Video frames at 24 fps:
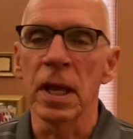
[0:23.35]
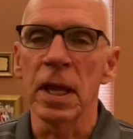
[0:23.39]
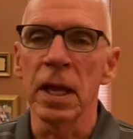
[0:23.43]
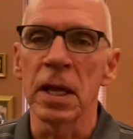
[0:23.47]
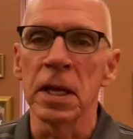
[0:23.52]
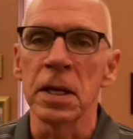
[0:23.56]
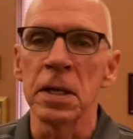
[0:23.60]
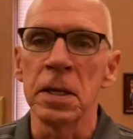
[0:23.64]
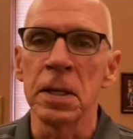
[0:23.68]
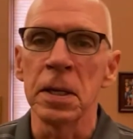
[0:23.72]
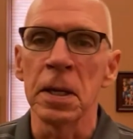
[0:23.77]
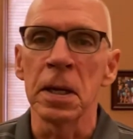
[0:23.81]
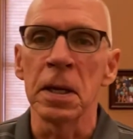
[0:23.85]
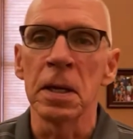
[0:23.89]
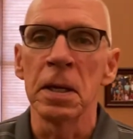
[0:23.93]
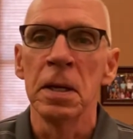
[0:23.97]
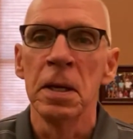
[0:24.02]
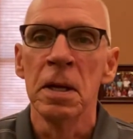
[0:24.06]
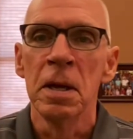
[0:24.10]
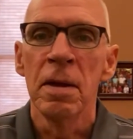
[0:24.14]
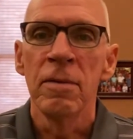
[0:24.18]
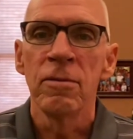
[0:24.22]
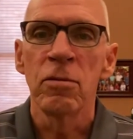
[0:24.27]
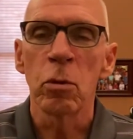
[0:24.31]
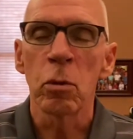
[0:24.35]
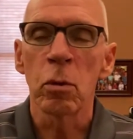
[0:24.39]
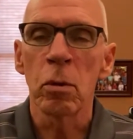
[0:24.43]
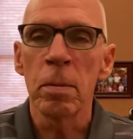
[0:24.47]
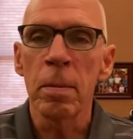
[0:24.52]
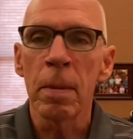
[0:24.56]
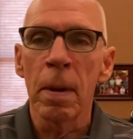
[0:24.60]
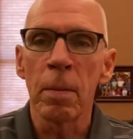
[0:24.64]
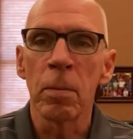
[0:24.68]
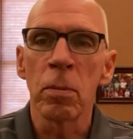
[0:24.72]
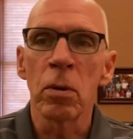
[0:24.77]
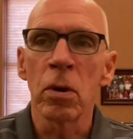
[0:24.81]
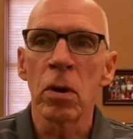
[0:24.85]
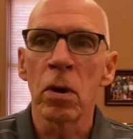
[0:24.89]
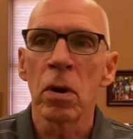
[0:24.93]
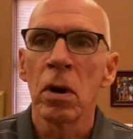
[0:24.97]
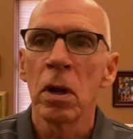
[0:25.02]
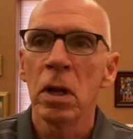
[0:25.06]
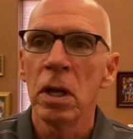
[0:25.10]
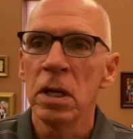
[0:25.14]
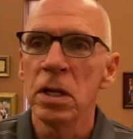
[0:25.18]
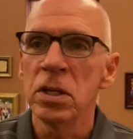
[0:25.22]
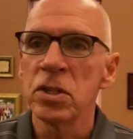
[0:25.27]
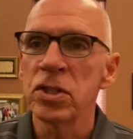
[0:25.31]
and if you
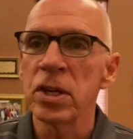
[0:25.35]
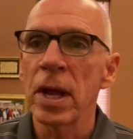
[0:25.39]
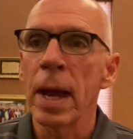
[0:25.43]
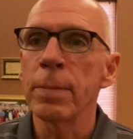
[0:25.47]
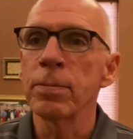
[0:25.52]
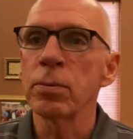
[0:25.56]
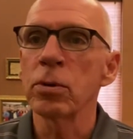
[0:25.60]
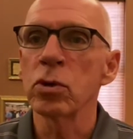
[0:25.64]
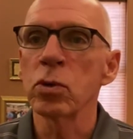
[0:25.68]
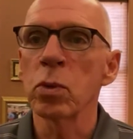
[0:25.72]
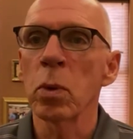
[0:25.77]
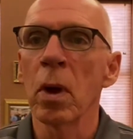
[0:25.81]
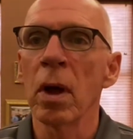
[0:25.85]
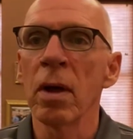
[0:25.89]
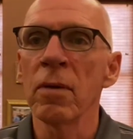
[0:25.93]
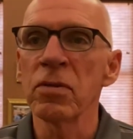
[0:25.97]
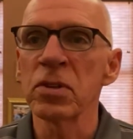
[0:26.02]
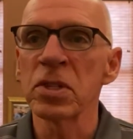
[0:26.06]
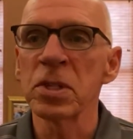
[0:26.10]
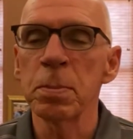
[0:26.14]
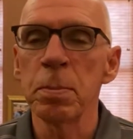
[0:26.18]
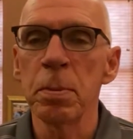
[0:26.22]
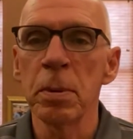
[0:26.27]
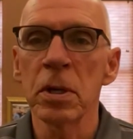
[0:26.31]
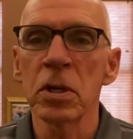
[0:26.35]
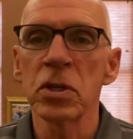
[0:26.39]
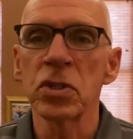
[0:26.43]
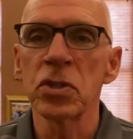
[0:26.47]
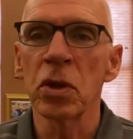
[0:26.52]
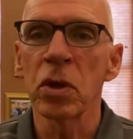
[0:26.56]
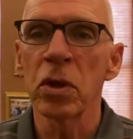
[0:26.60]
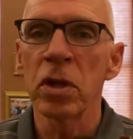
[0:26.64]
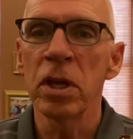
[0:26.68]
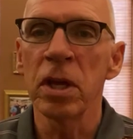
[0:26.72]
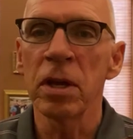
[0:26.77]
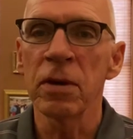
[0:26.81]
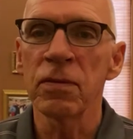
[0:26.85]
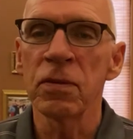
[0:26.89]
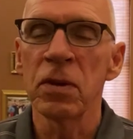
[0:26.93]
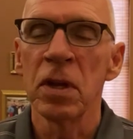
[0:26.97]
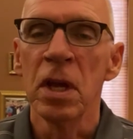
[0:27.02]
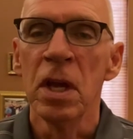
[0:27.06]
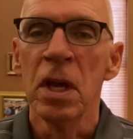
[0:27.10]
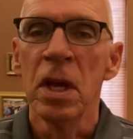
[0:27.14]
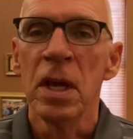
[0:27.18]
remember in chapter 12, a spiritual gift